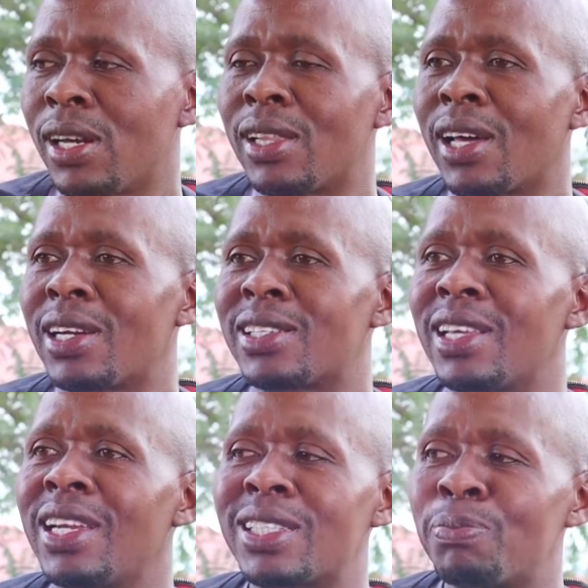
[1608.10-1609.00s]
And that are
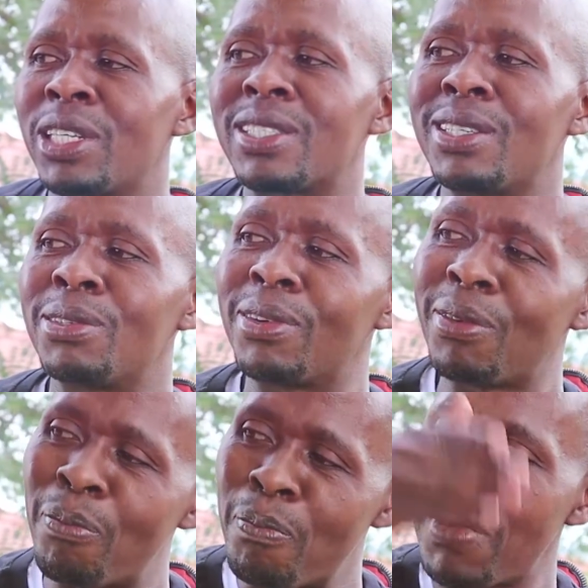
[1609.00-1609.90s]
still expecting
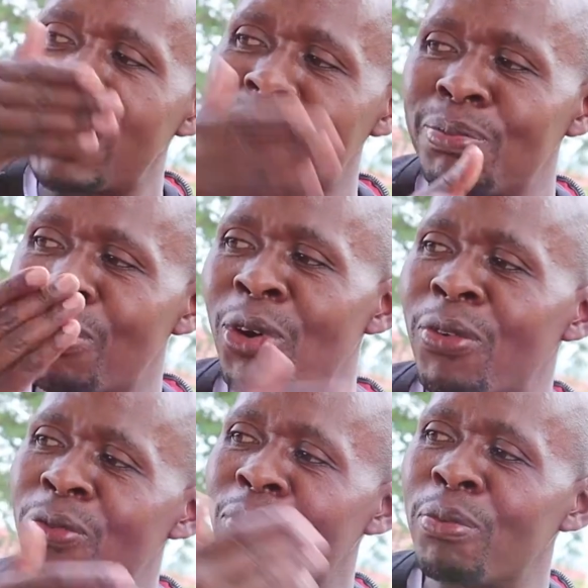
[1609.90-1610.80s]
much
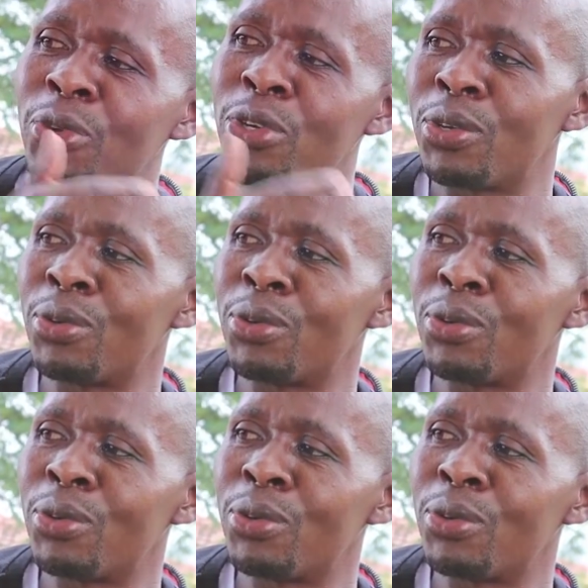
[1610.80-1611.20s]
more from you.